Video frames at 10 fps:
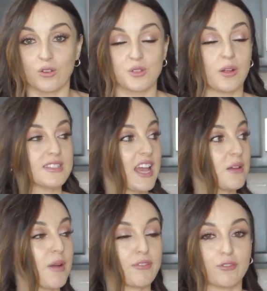So I'll take
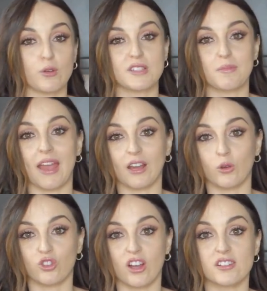my frozen mango
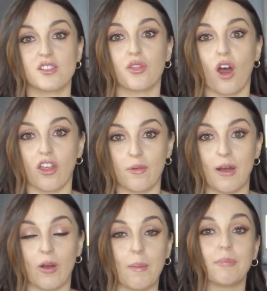chunks, thaw them
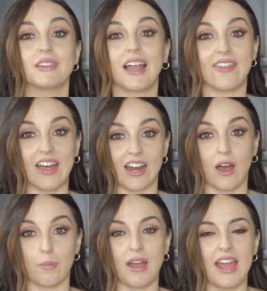out, and blend that
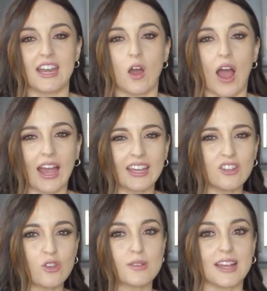up. Now I
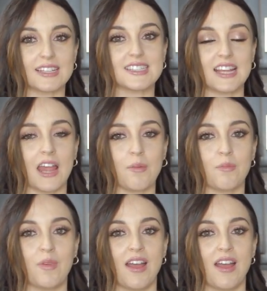can use that same